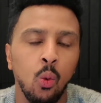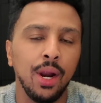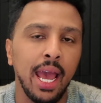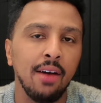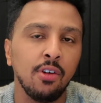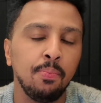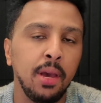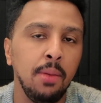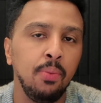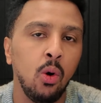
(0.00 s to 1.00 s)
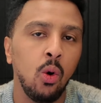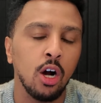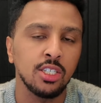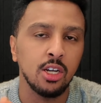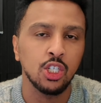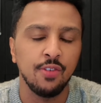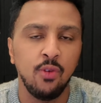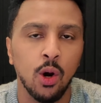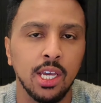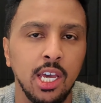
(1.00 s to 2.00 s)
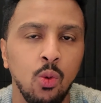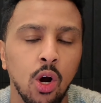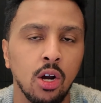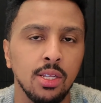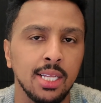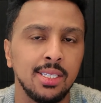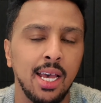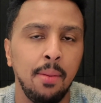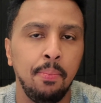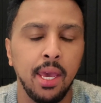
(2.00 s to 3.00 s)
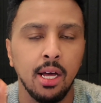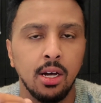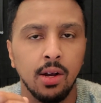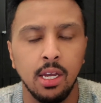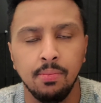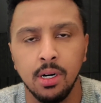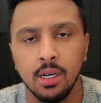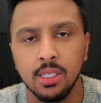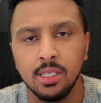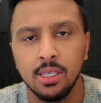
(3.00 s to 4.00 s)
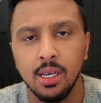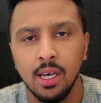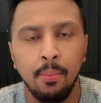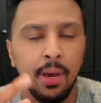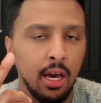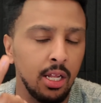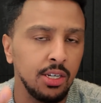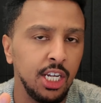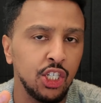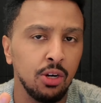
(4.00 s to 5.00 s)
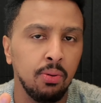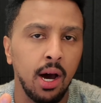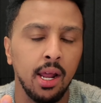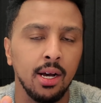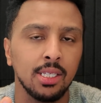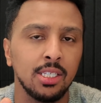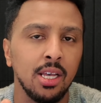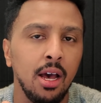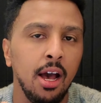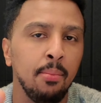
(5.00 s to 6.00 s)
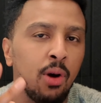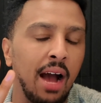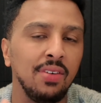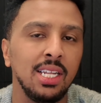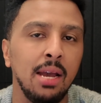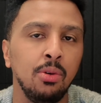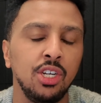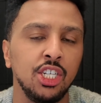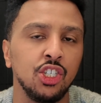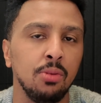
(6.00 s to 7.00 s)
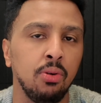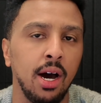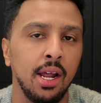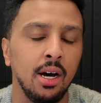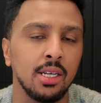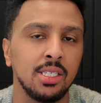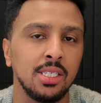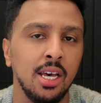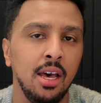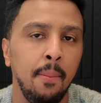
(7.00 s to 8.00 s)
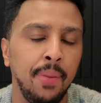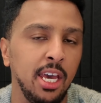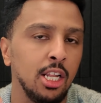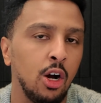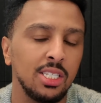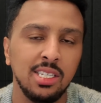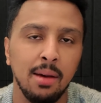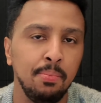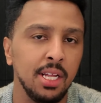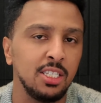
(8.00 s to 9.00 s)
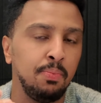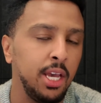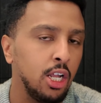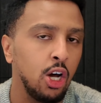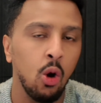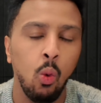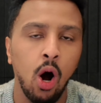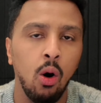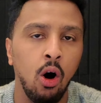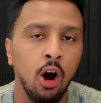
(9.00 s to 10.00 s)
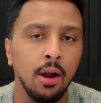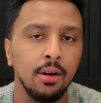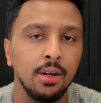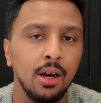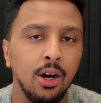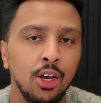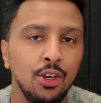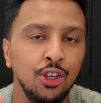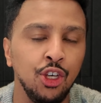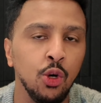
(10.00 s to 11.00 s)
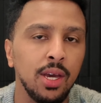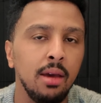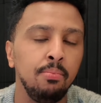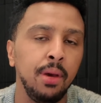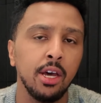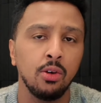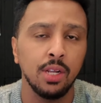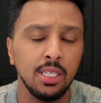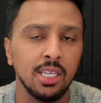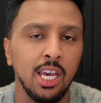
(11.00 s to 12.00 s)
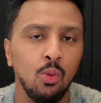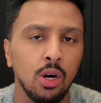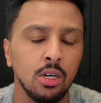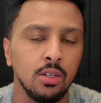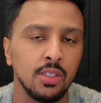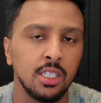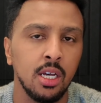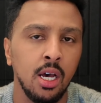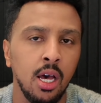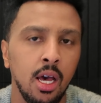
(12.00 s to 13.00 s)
Whenever people are searching for a keyword, let's say PLR ebooks, PLR digital products, private label digital products, PLR templates, PLR wall art, you can bid on these keywords.